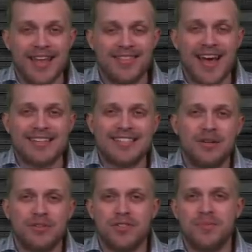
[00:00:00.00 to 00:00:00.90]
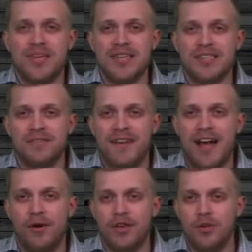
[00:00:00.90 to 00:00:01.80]
That's still some decent
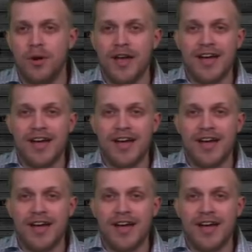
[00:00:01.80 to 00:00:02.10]
value.